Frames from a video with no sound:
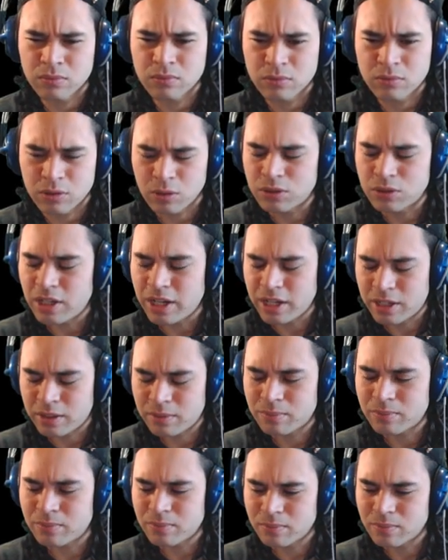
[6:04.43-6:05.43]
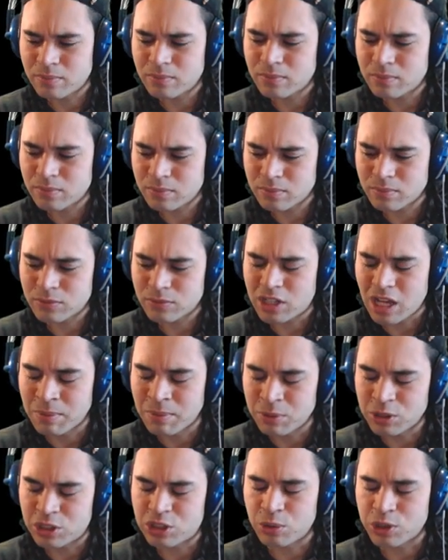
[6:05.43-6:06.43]
Those like
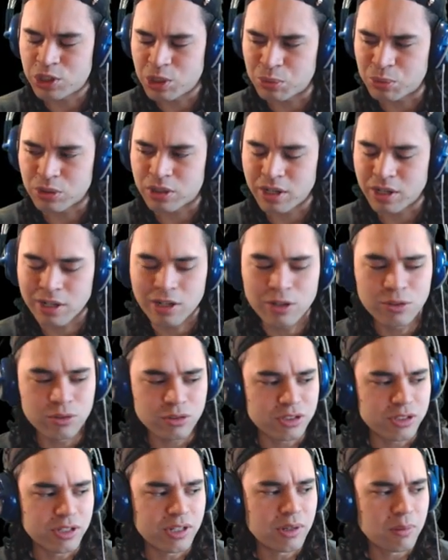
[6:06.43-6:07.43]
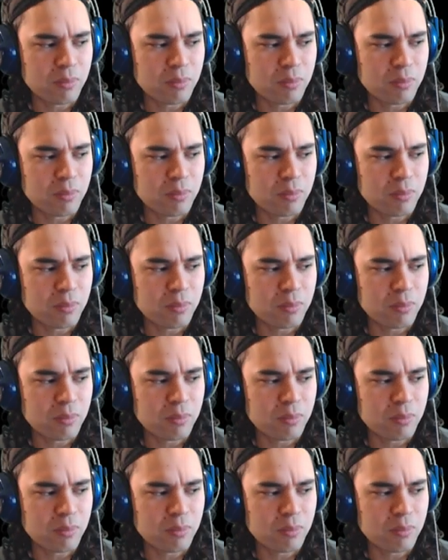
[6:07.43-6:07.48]
tempo switches are kind of interesting.